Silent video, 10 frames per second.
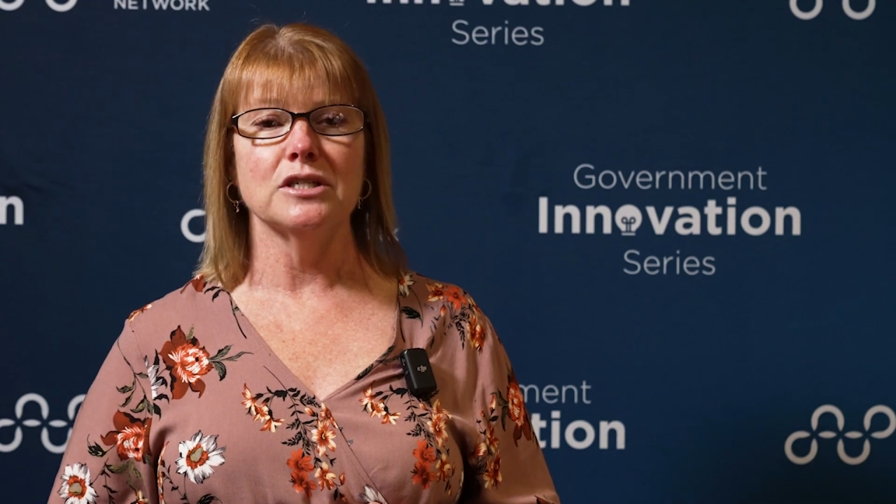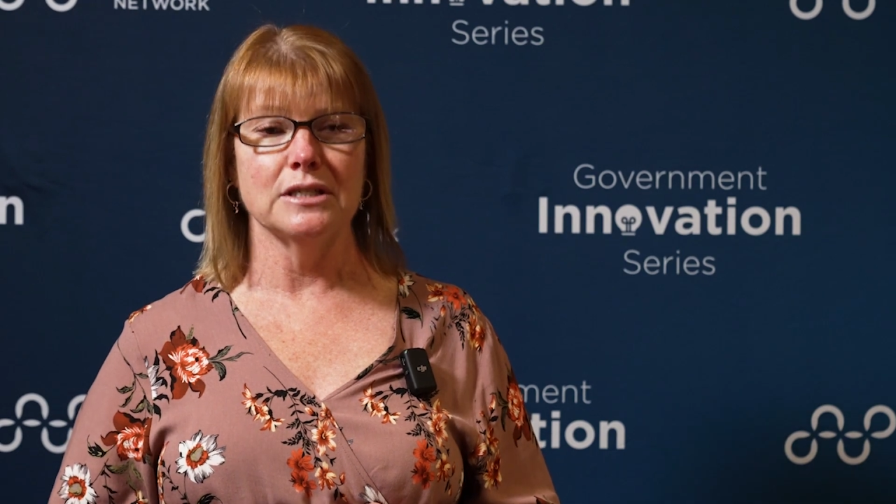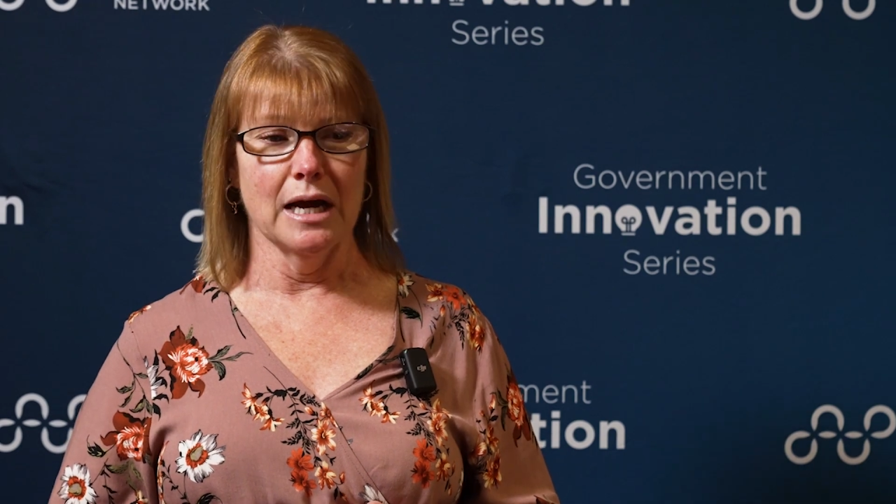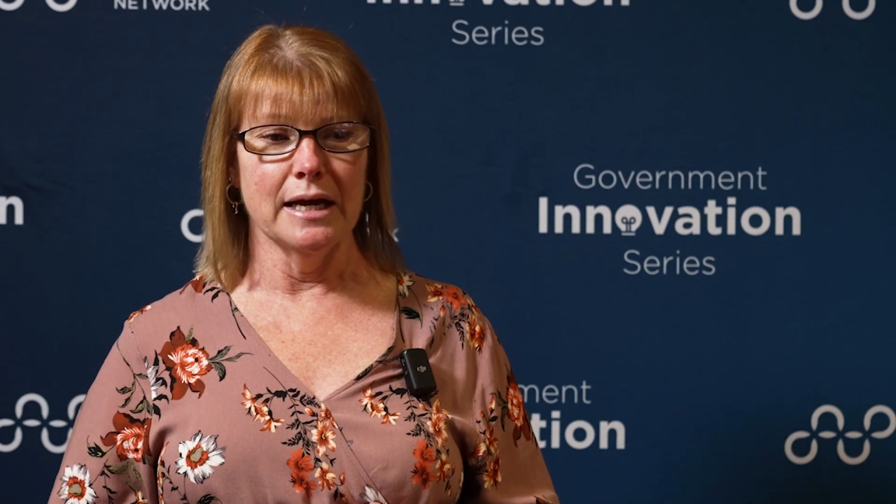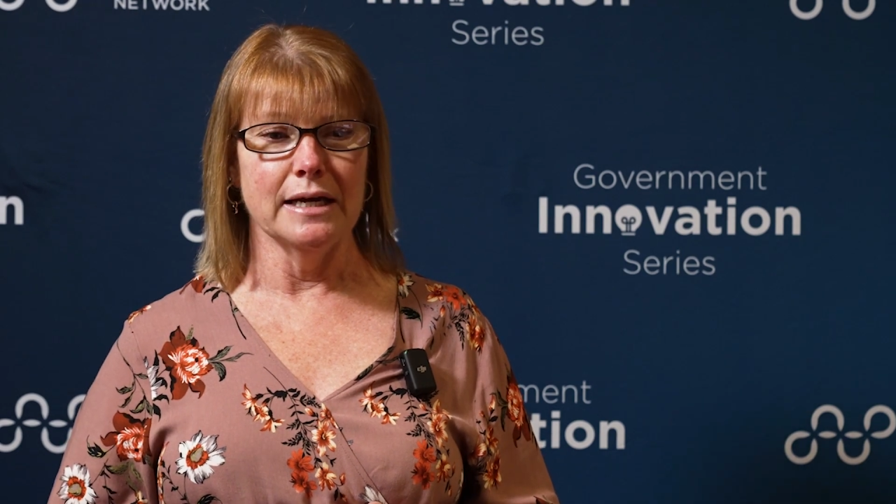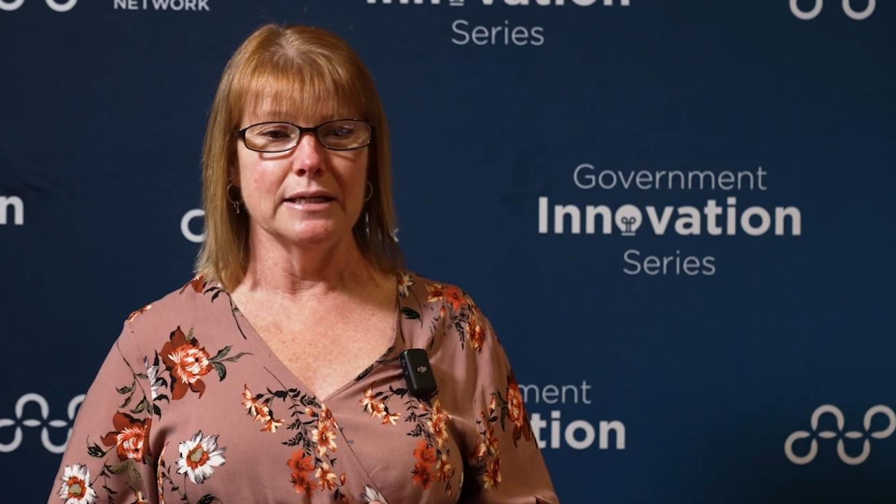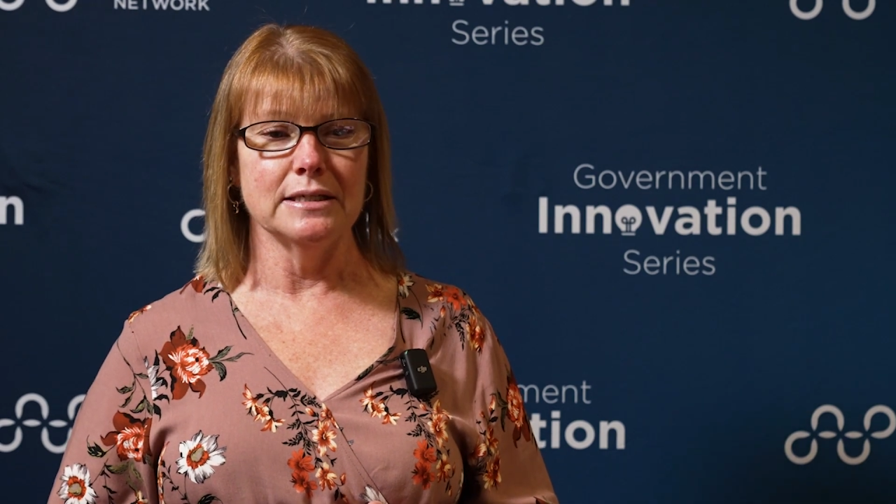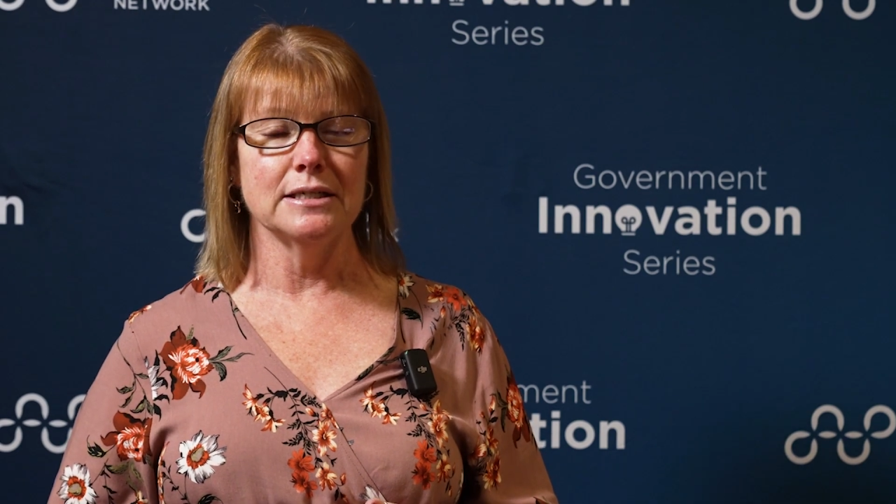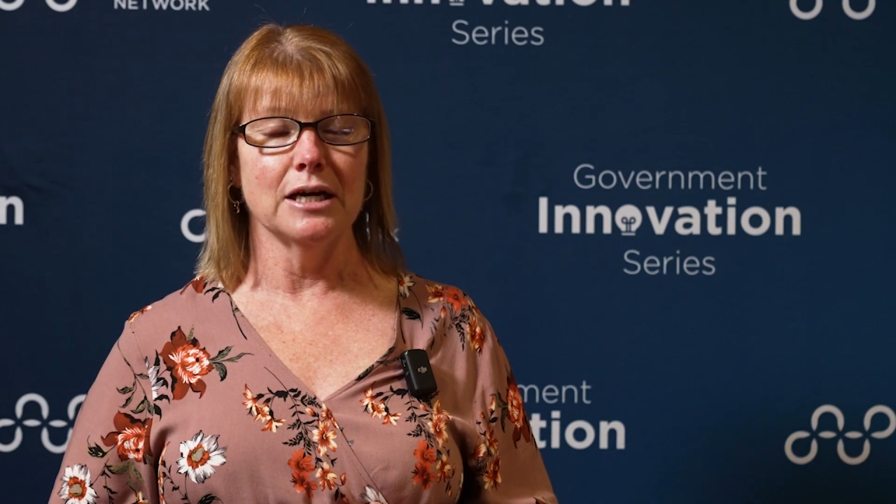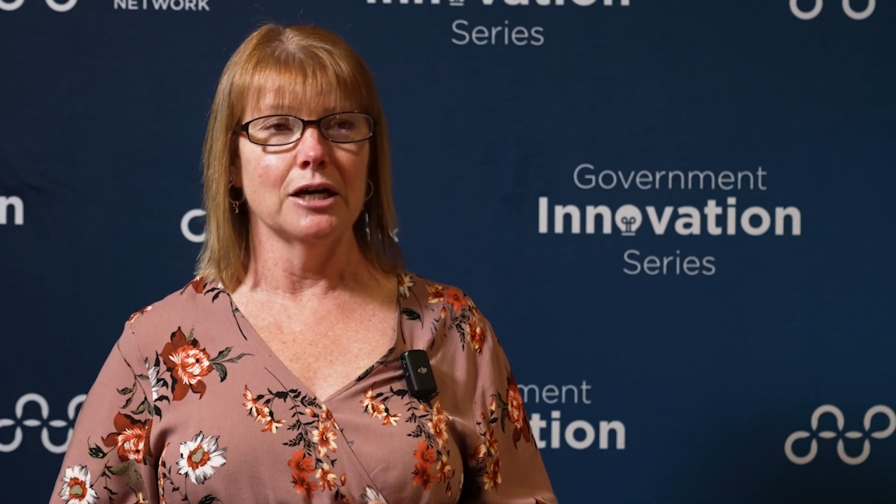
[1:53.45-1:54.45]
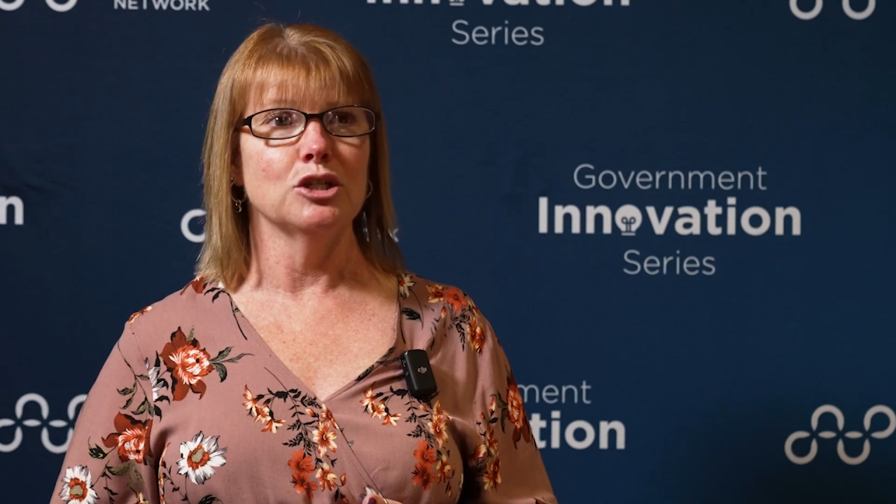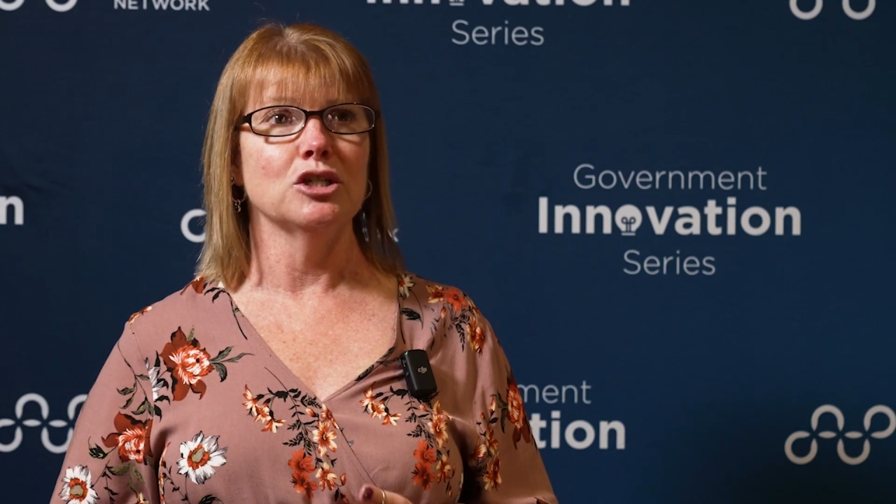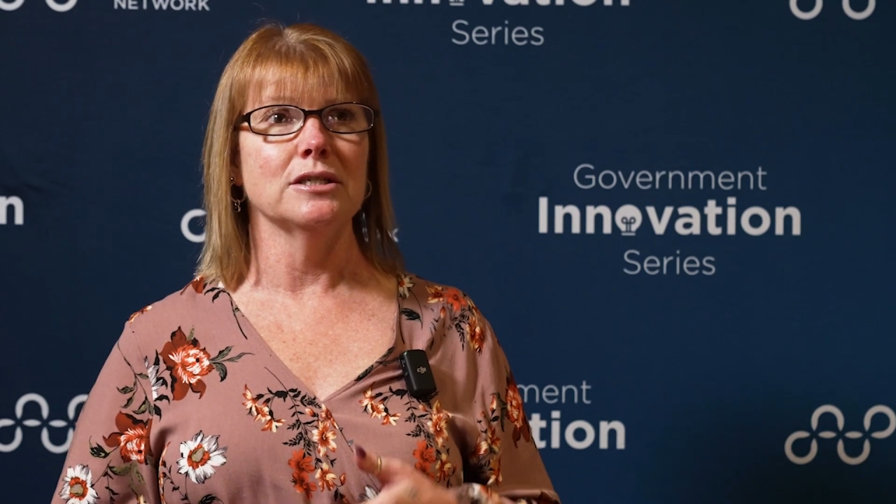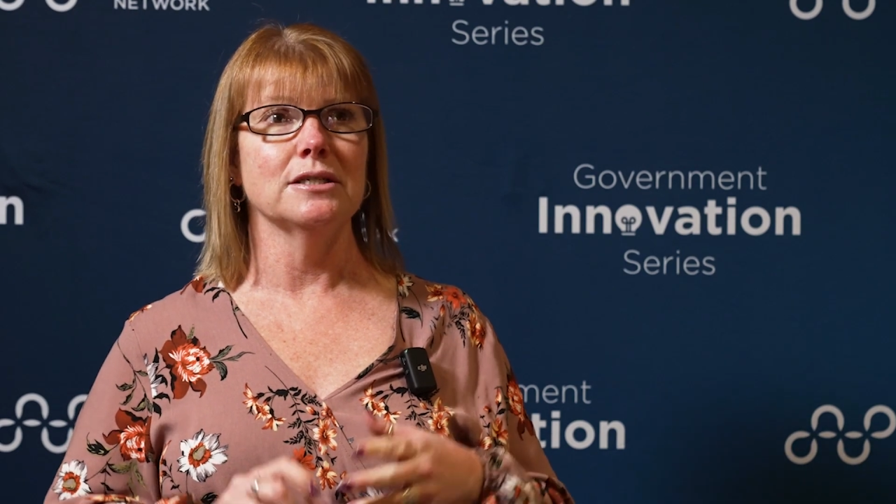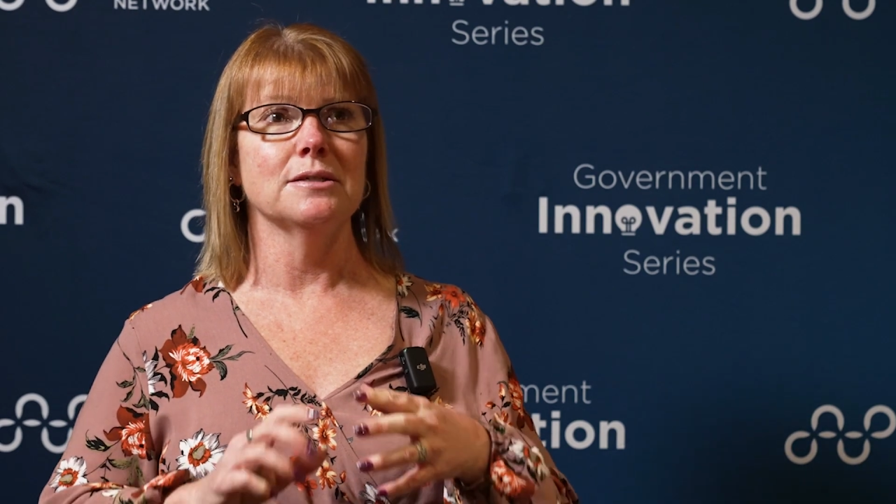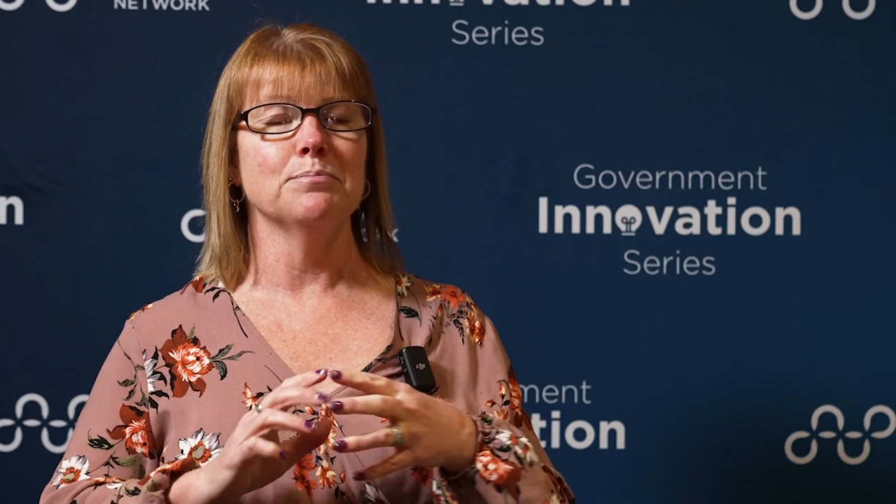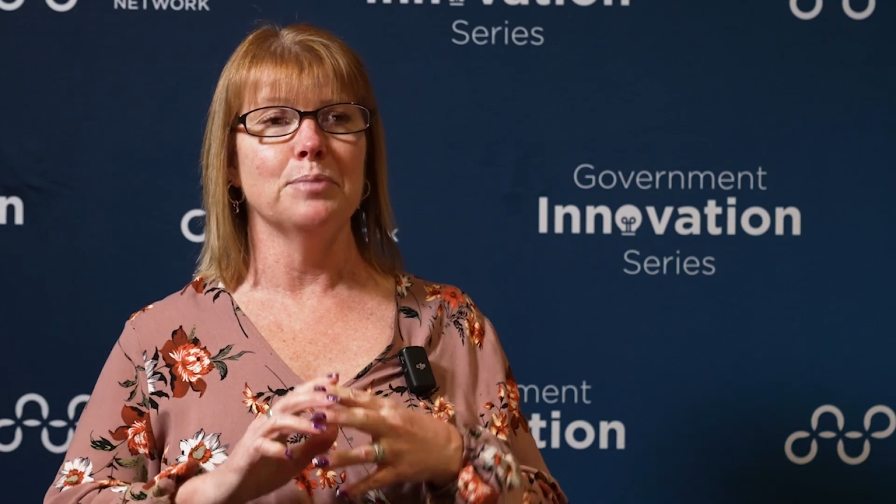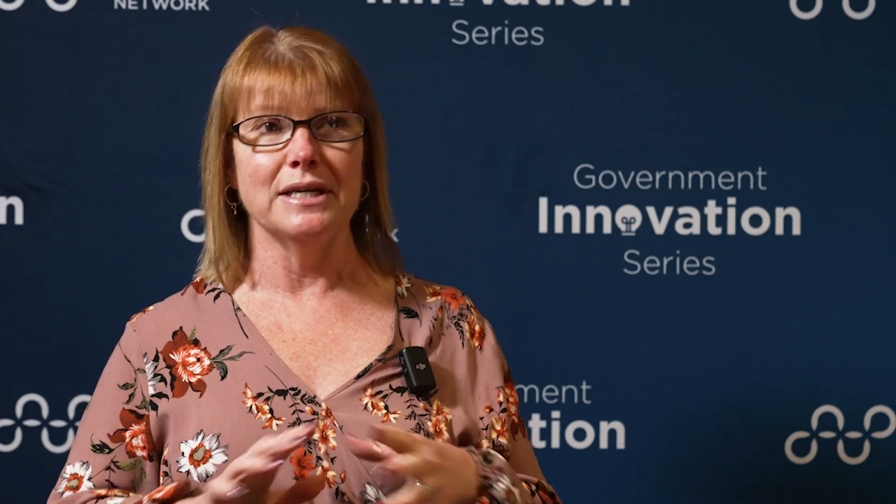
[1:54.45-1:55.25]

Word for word: science touches